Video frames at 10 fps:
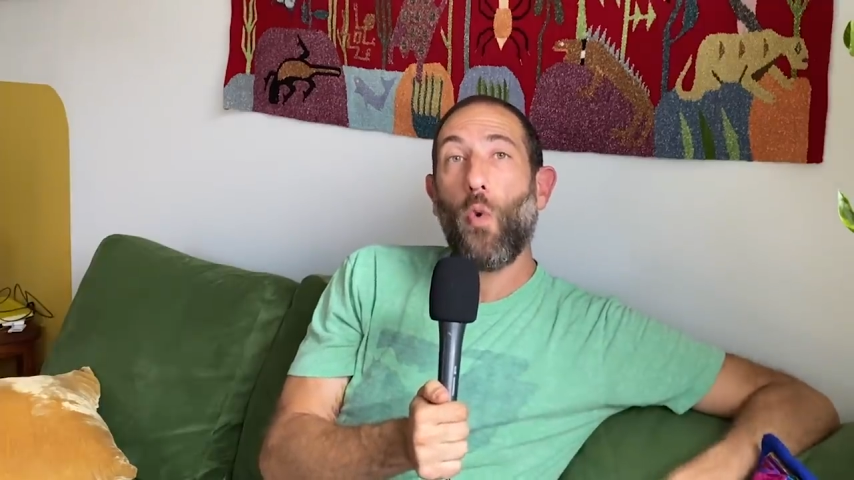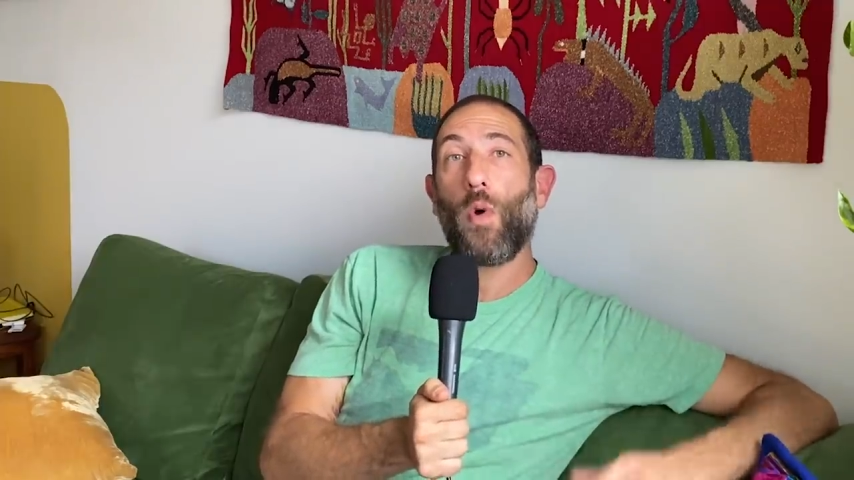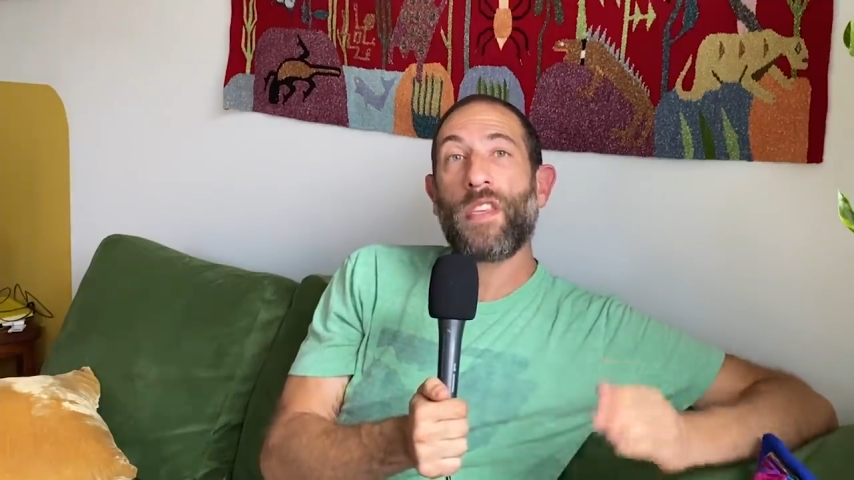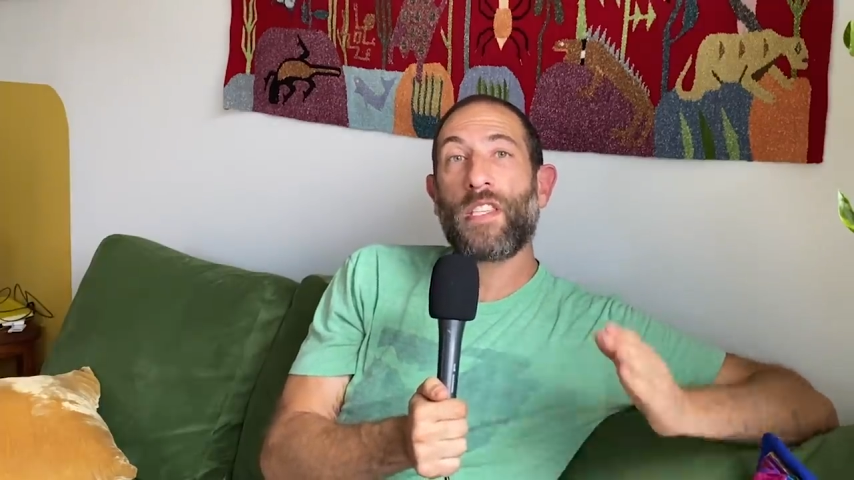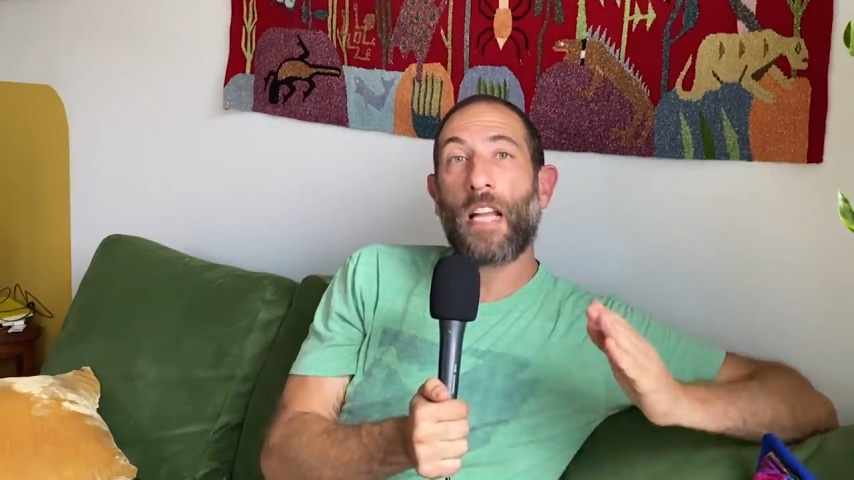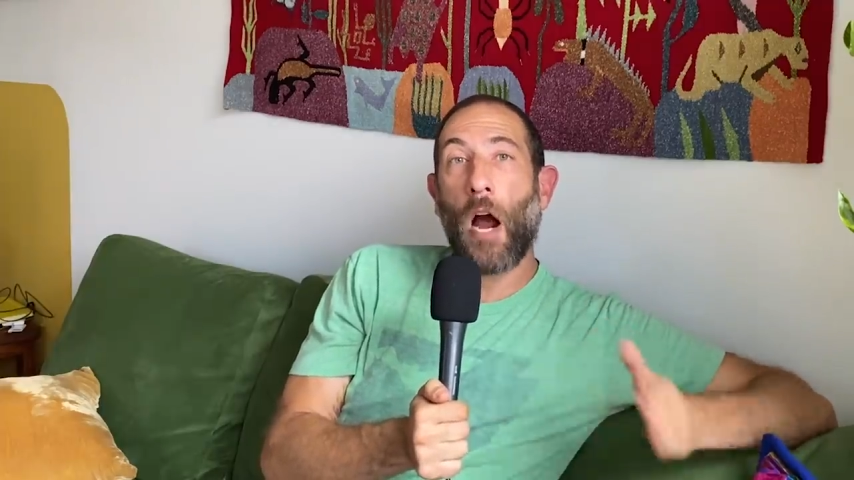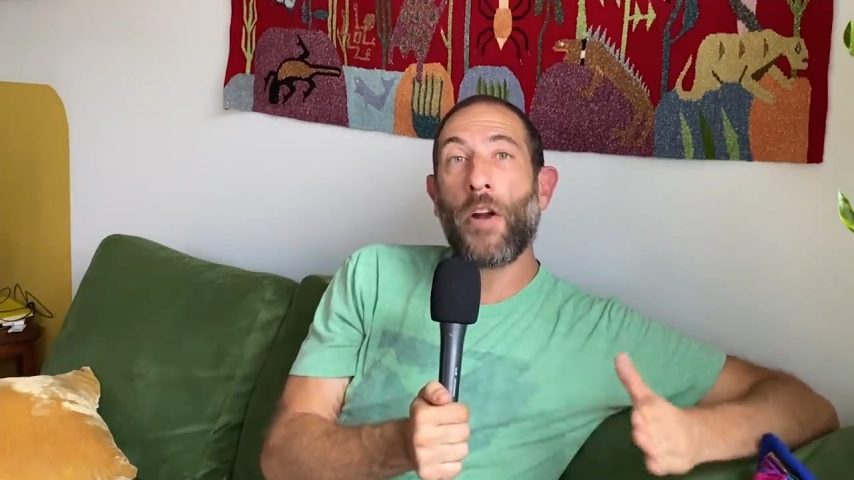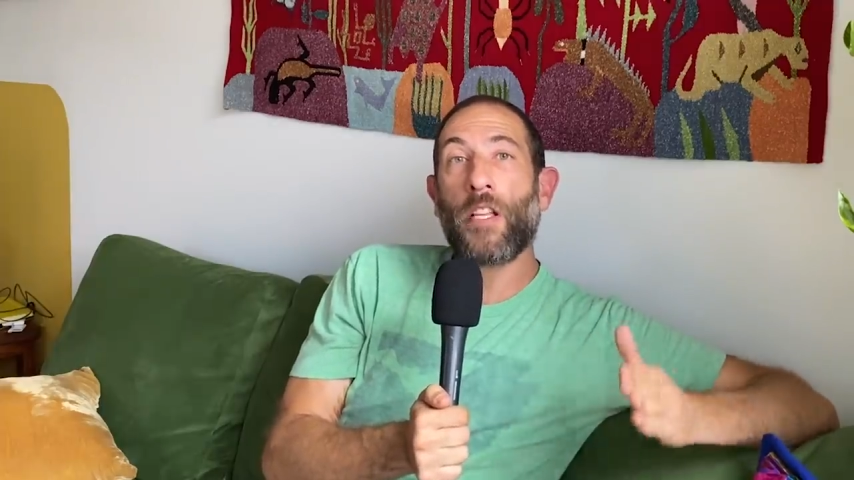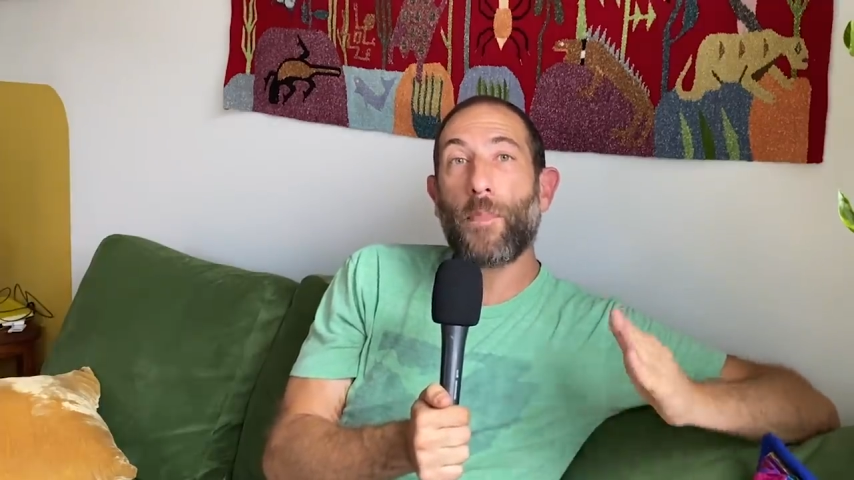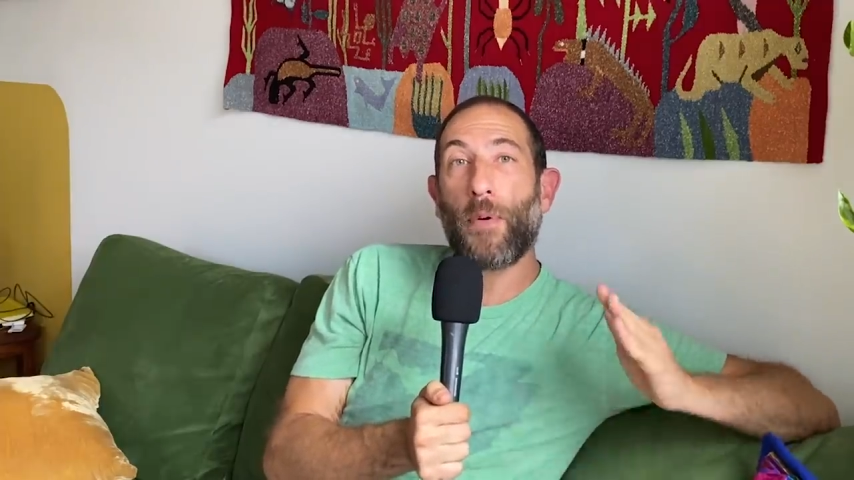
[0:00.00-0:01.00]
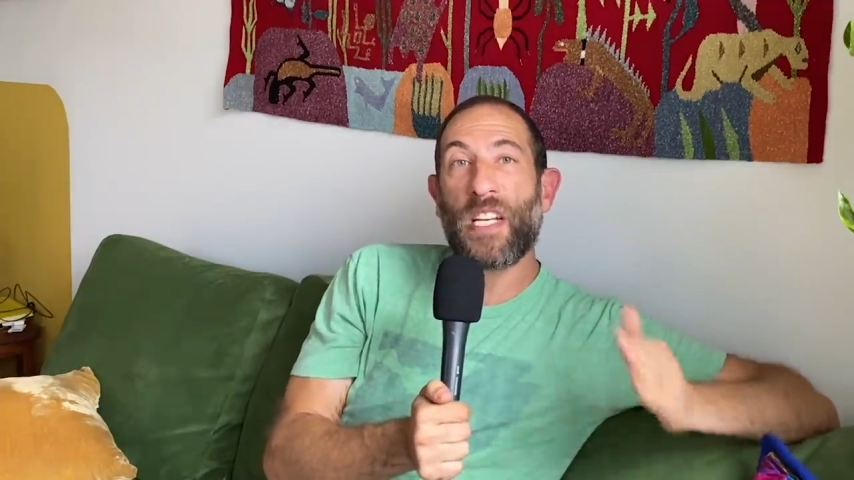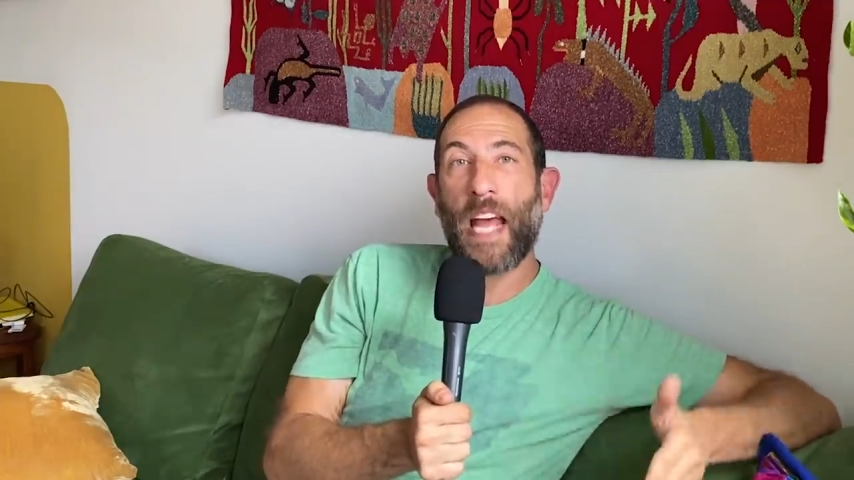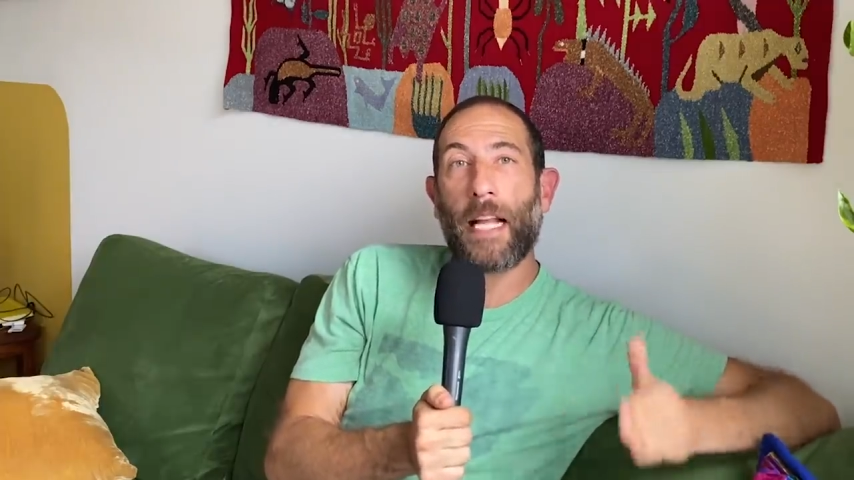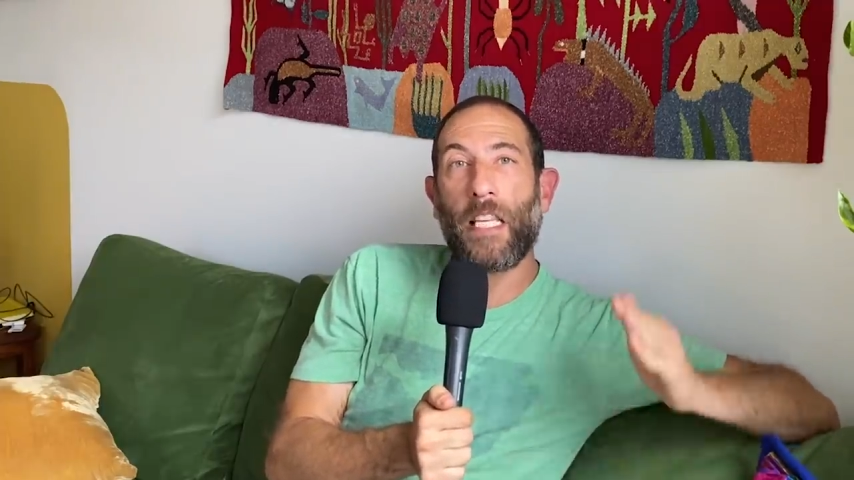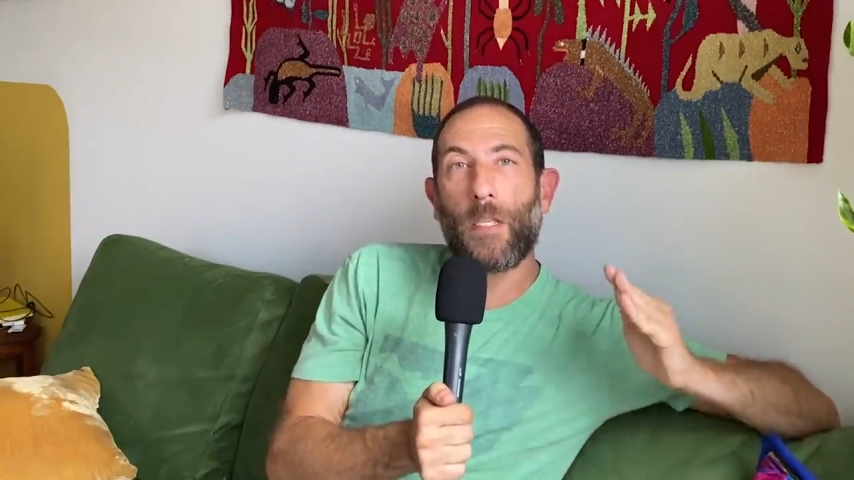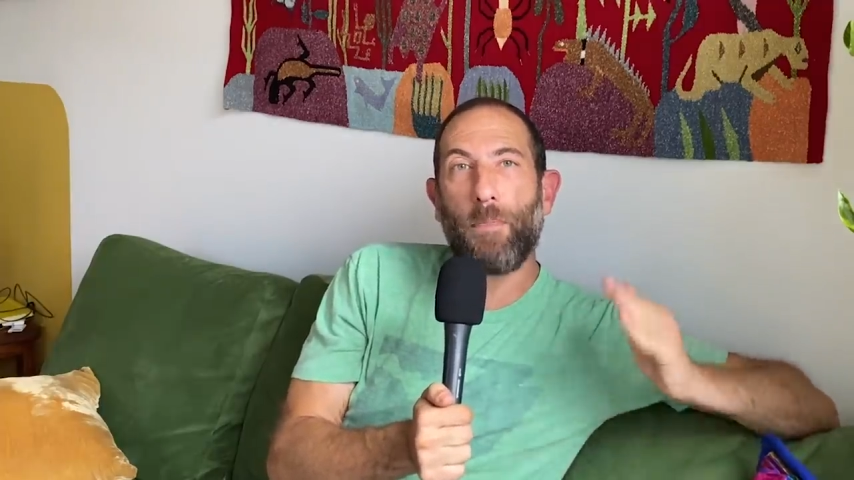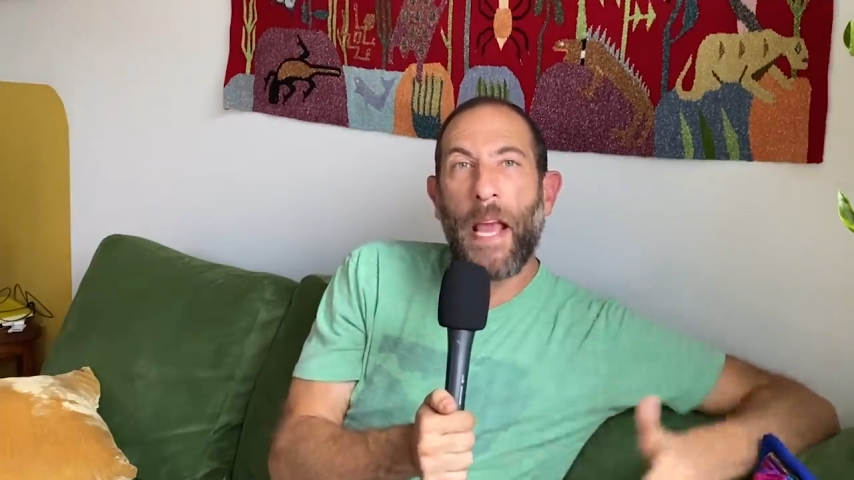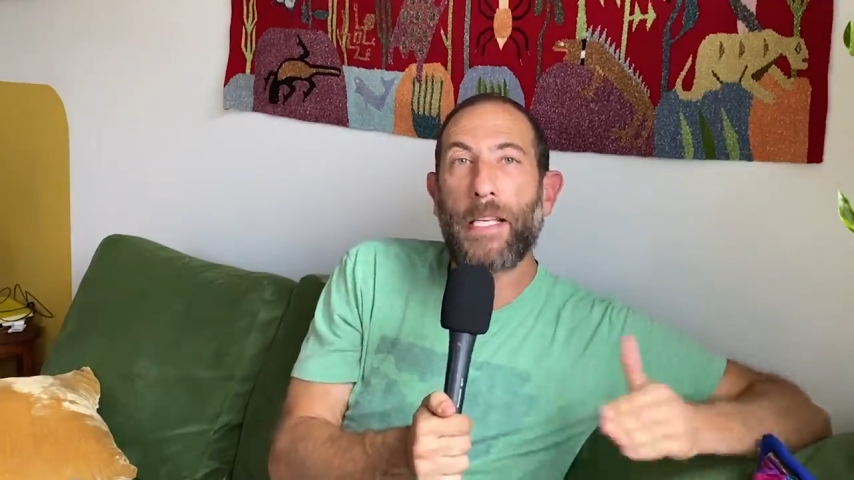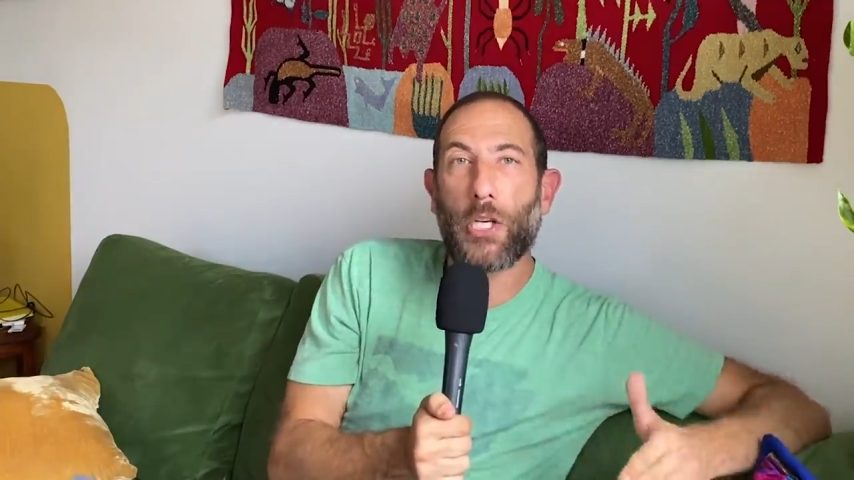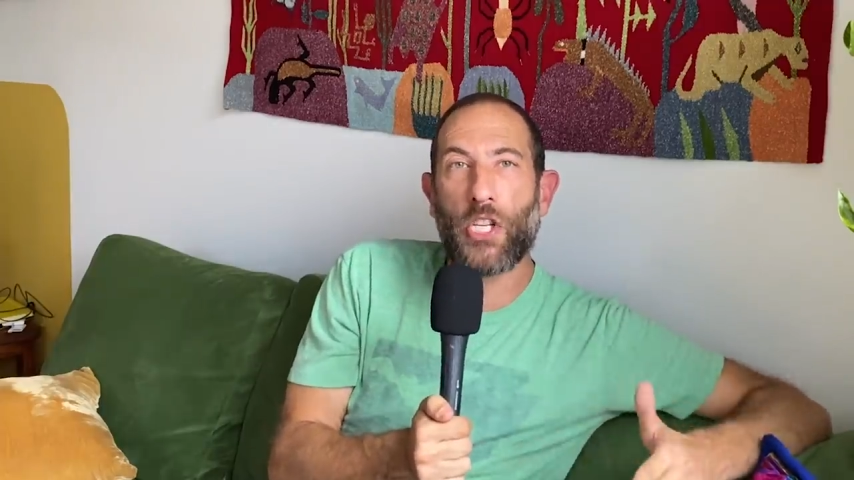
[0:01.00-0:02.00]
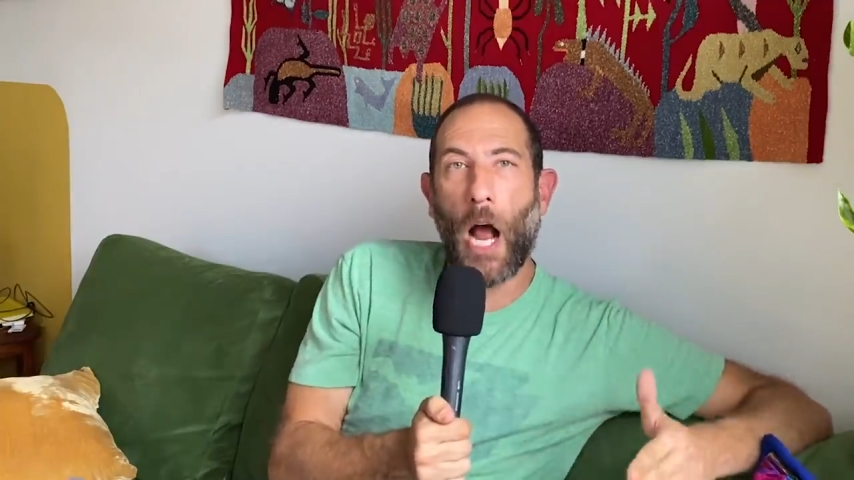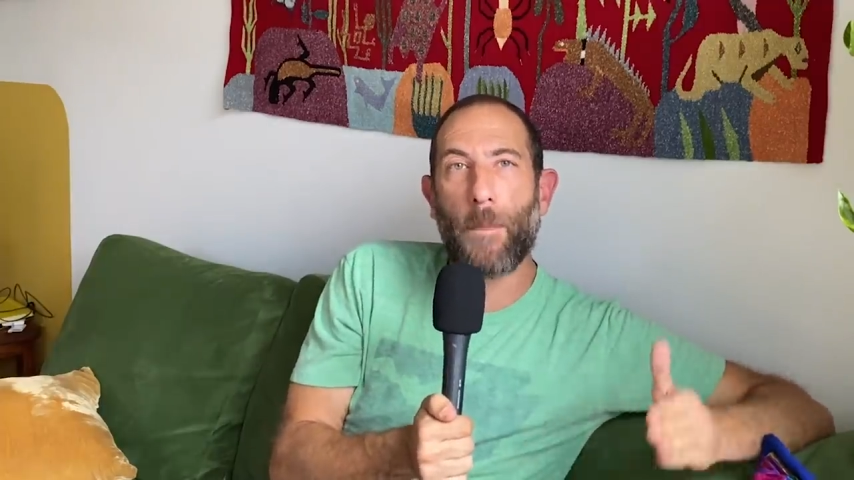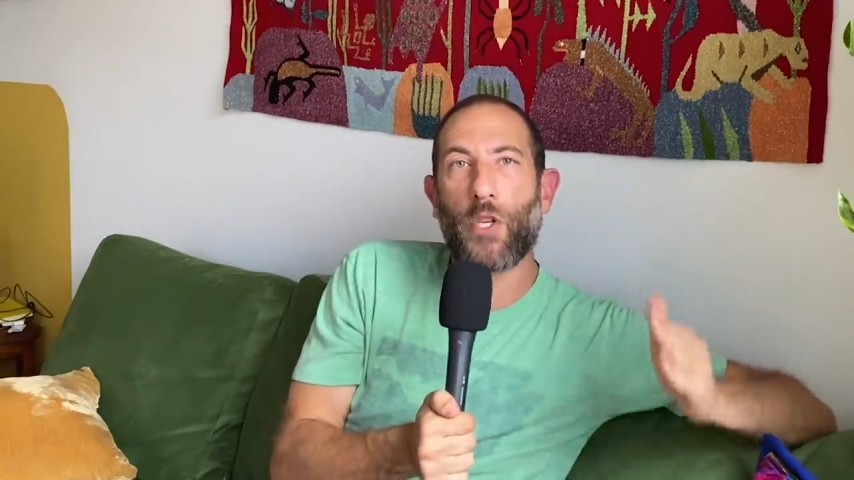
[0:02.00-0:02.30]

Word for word: with starting to protect these pizza shops